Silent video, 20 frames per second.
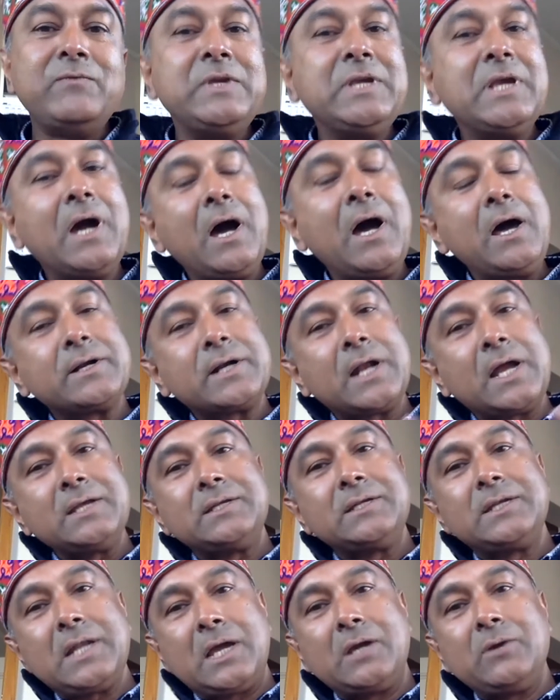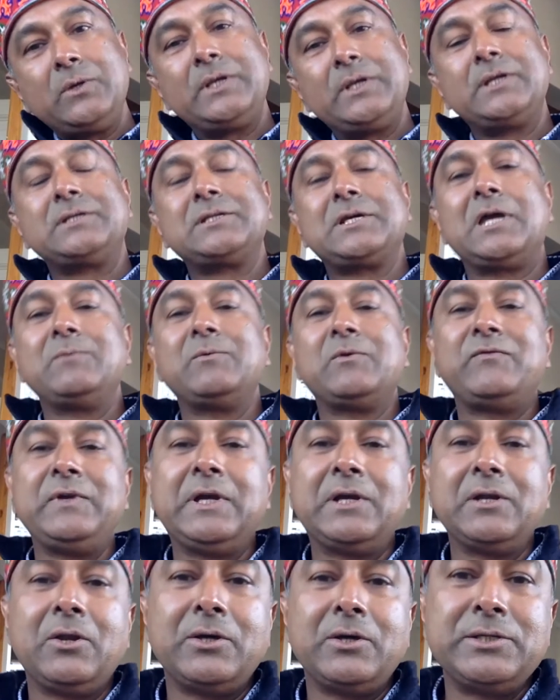We are right now in a time of
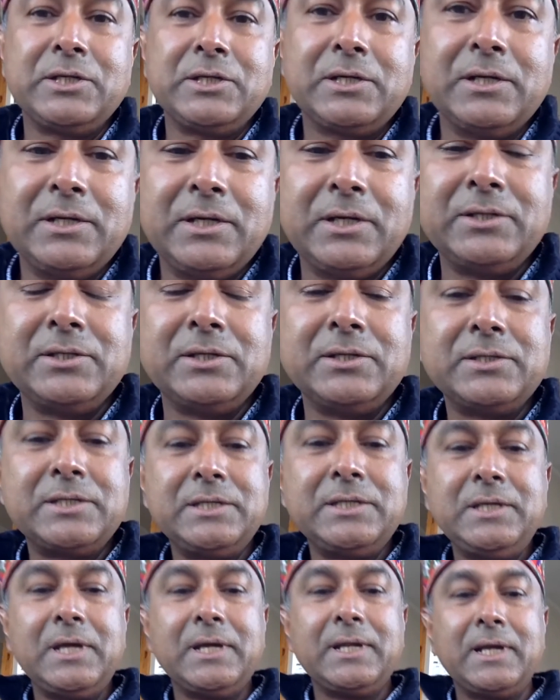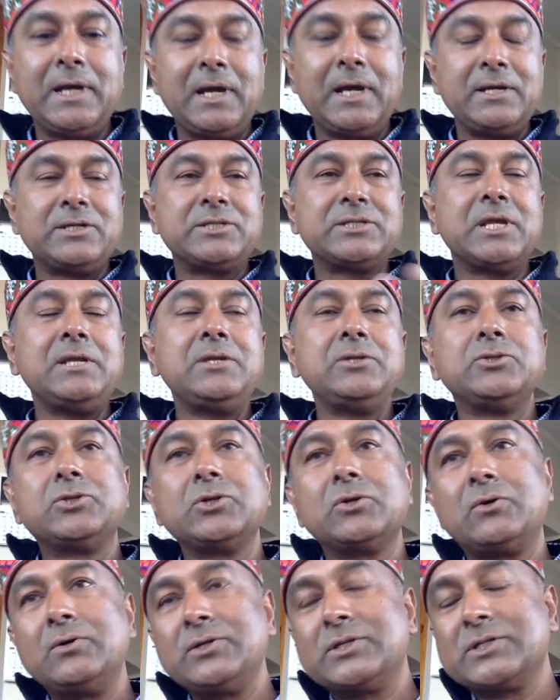ecological urgency, and I had sent
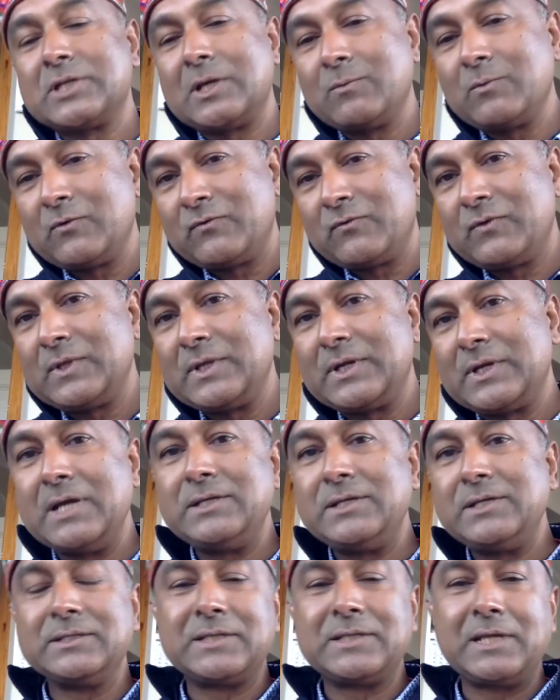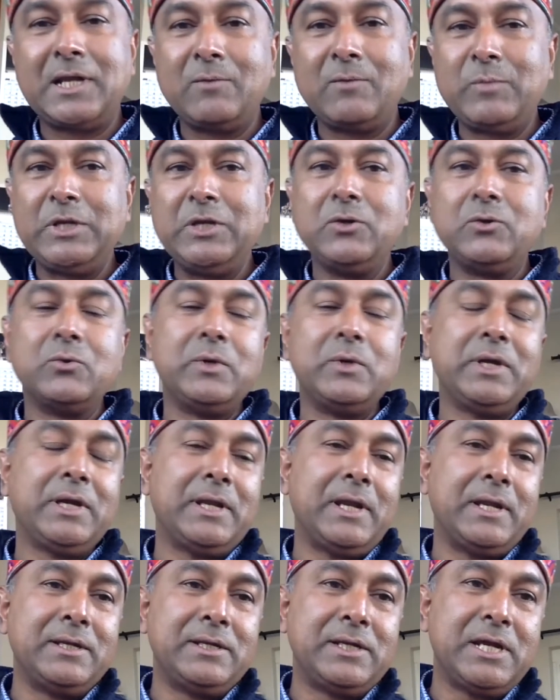George some of the writings that I've been doing
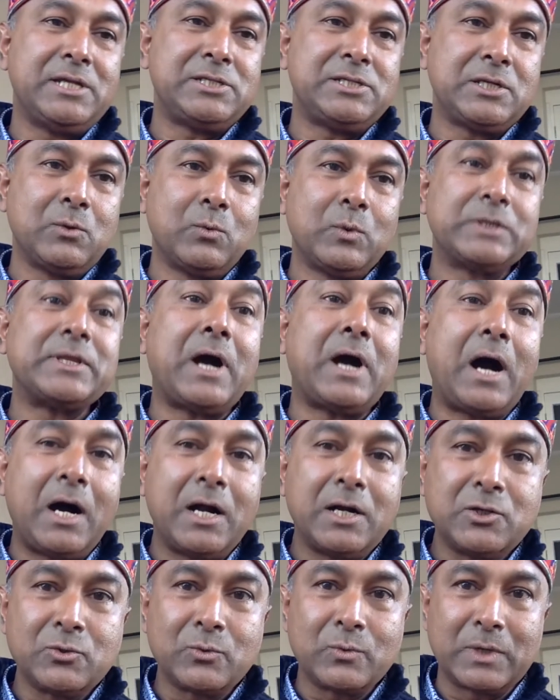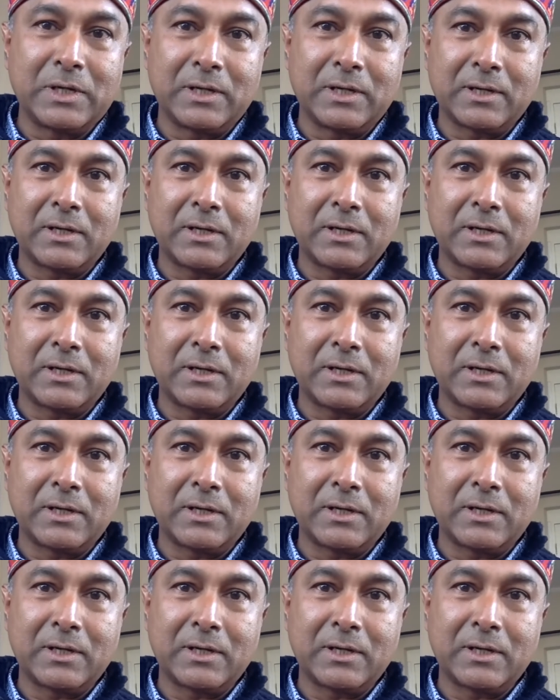and engaging with artwork